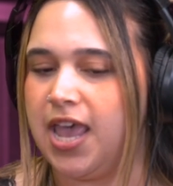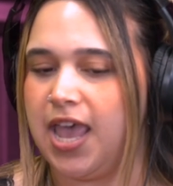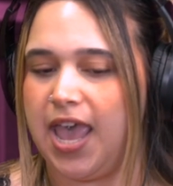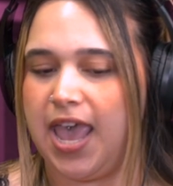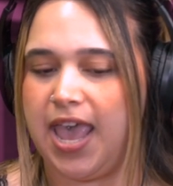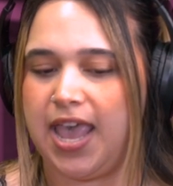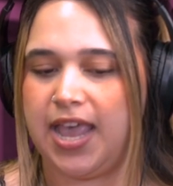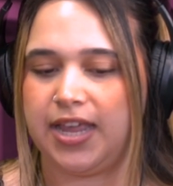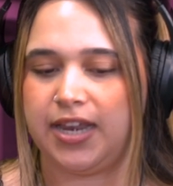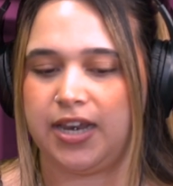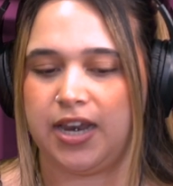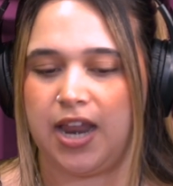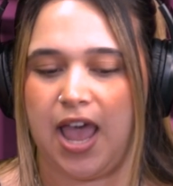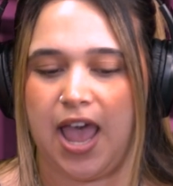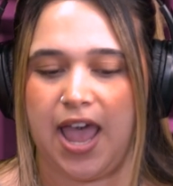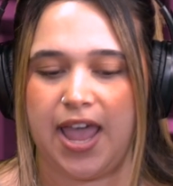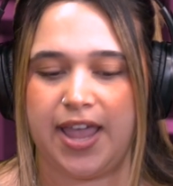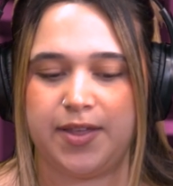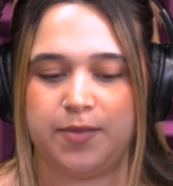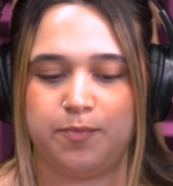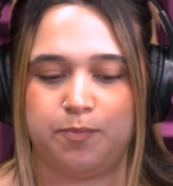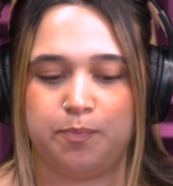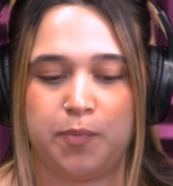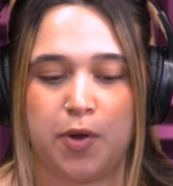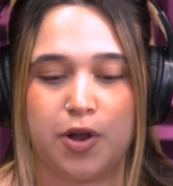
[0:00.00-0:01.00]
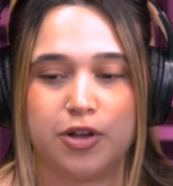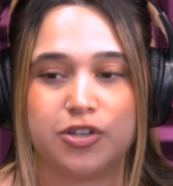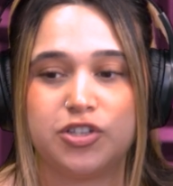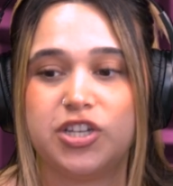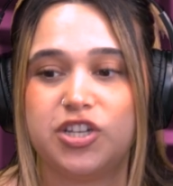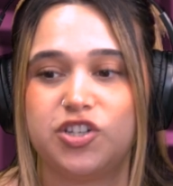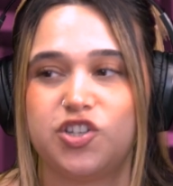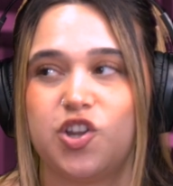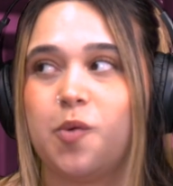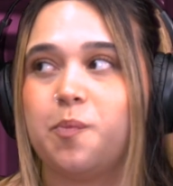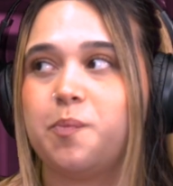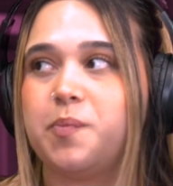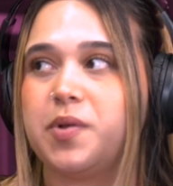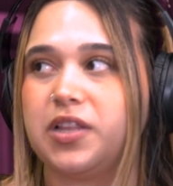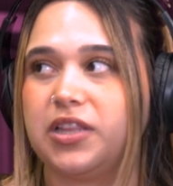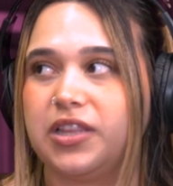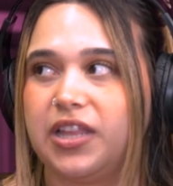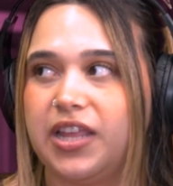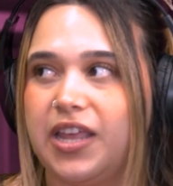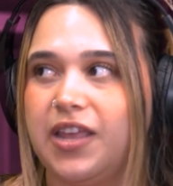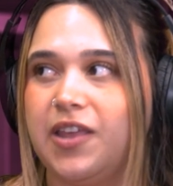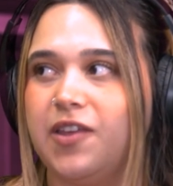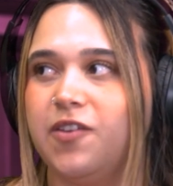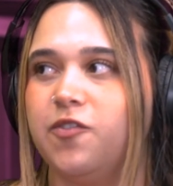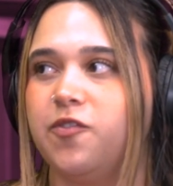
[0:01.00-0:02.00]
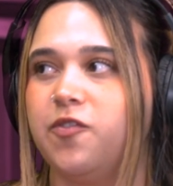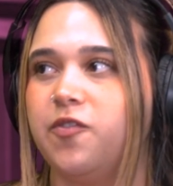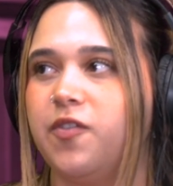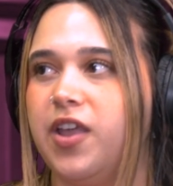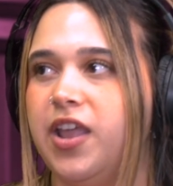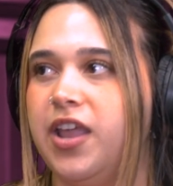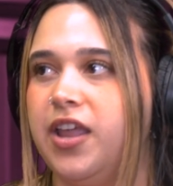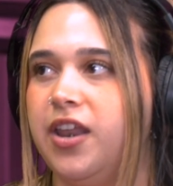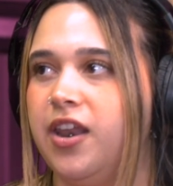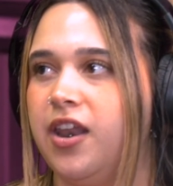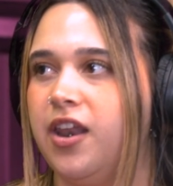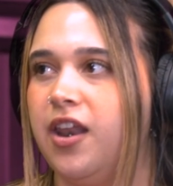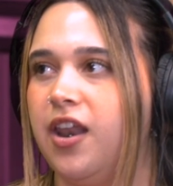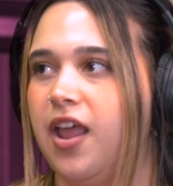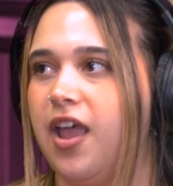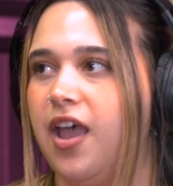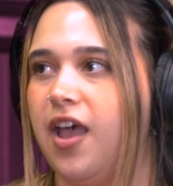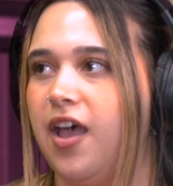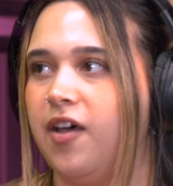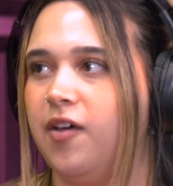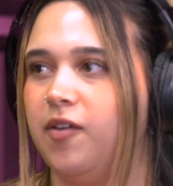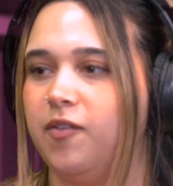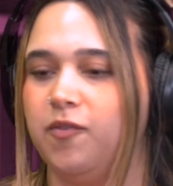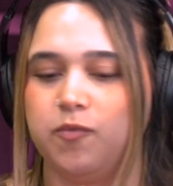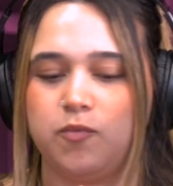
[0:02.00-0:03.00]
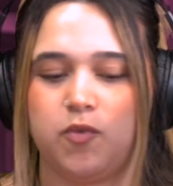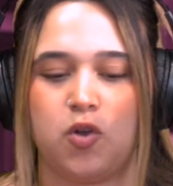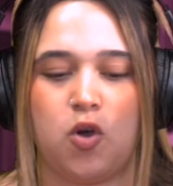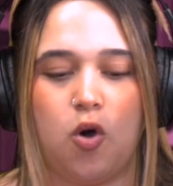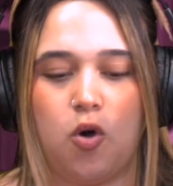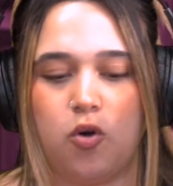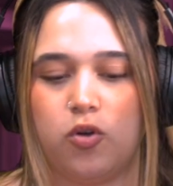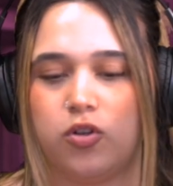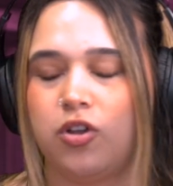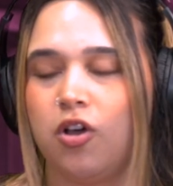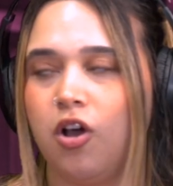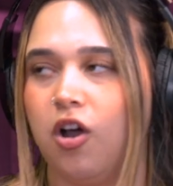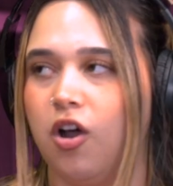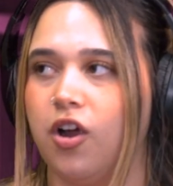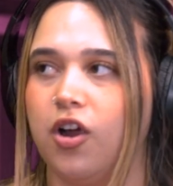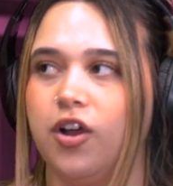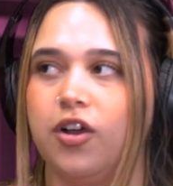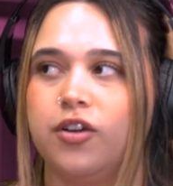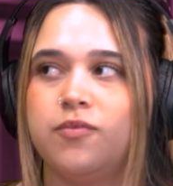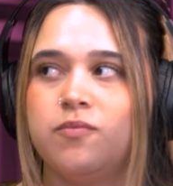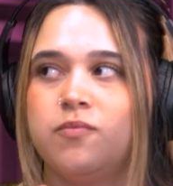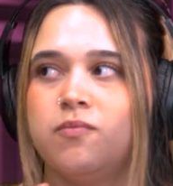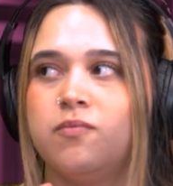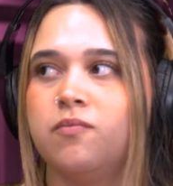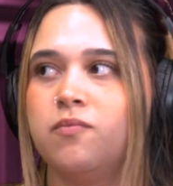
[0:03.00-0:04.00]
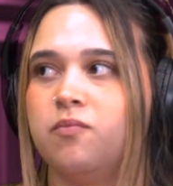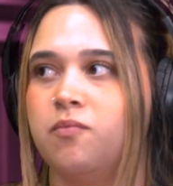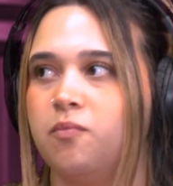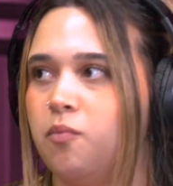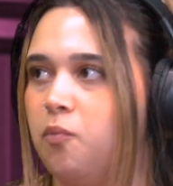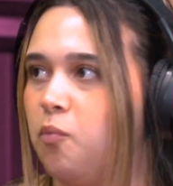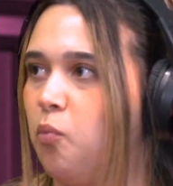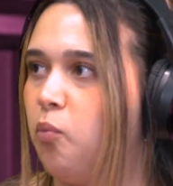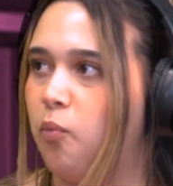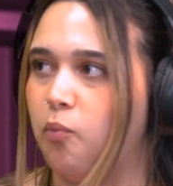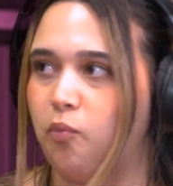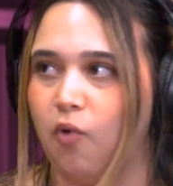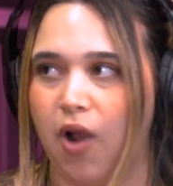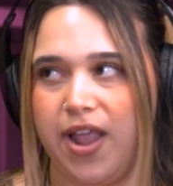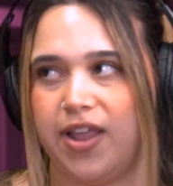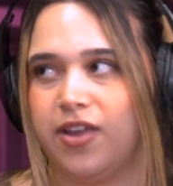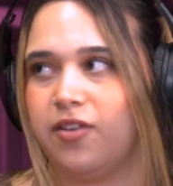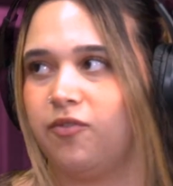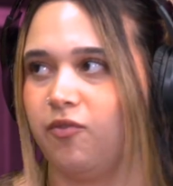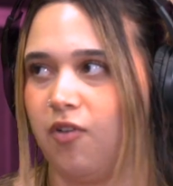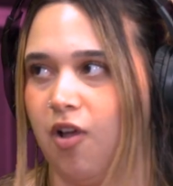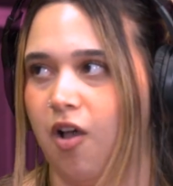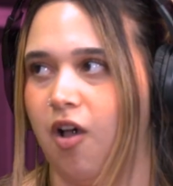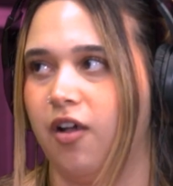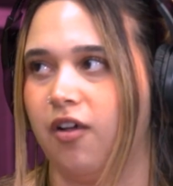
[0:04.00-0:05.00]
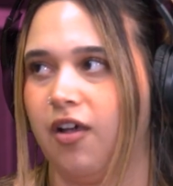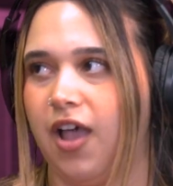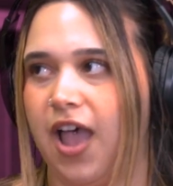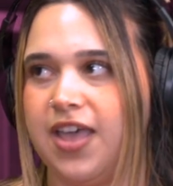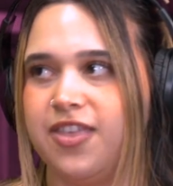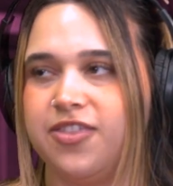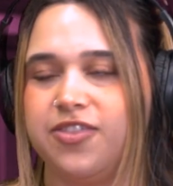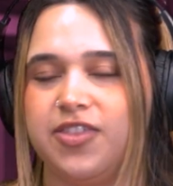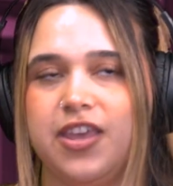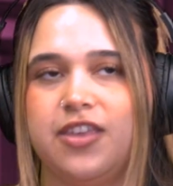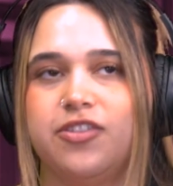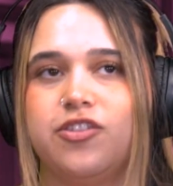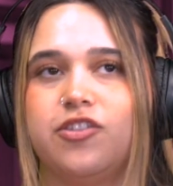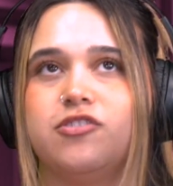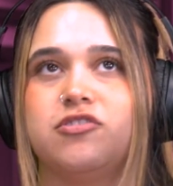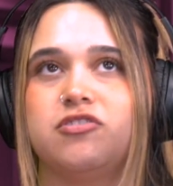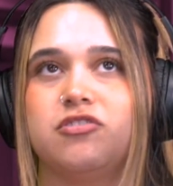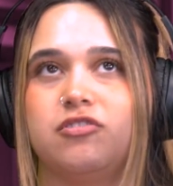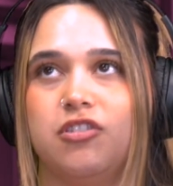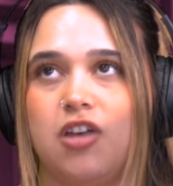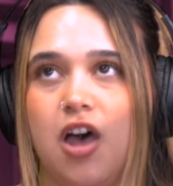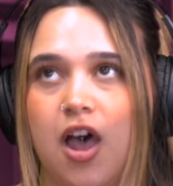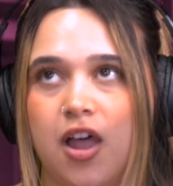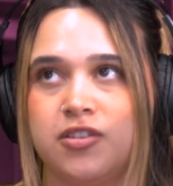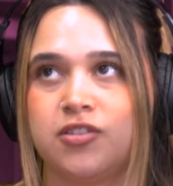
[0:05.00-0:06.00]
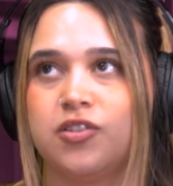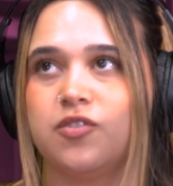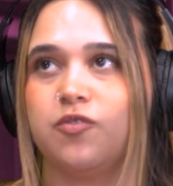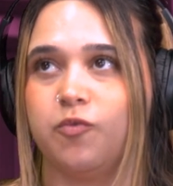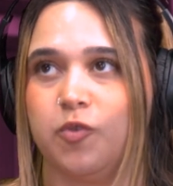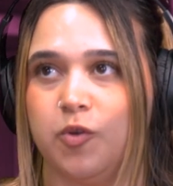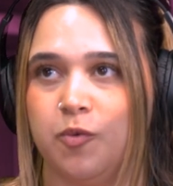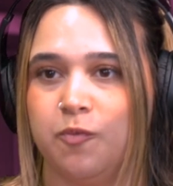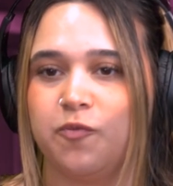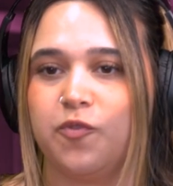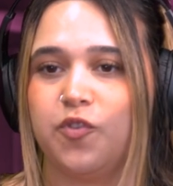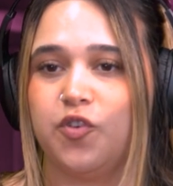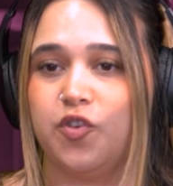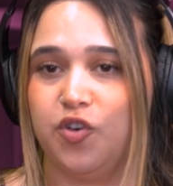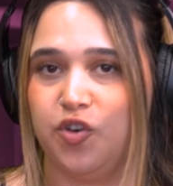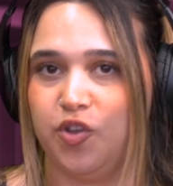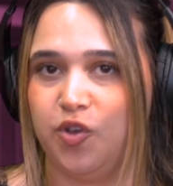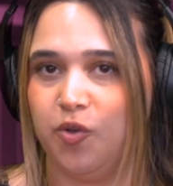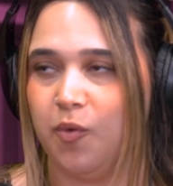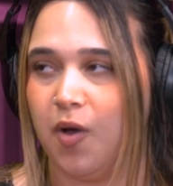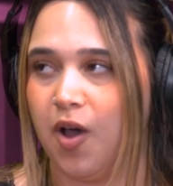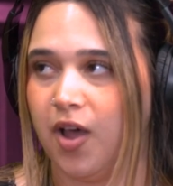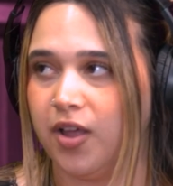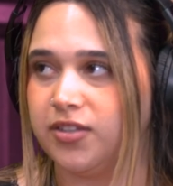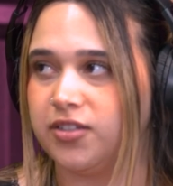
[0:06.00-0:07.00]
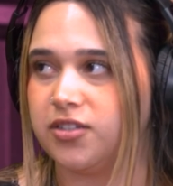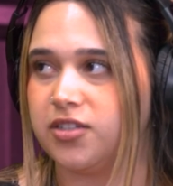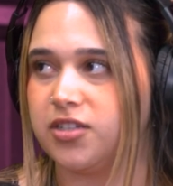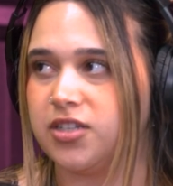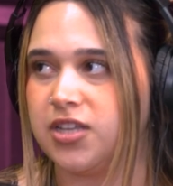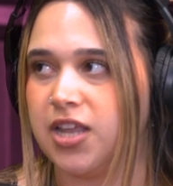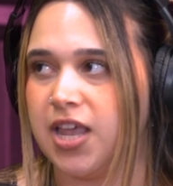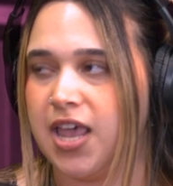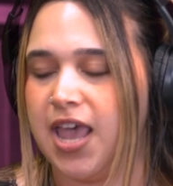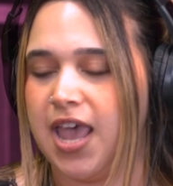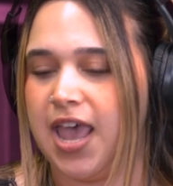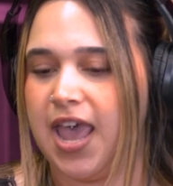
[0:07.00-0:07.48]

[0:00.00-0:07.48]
And I personally don't believe in a cold, hard right and wrong. I think there's lots of room for nuance.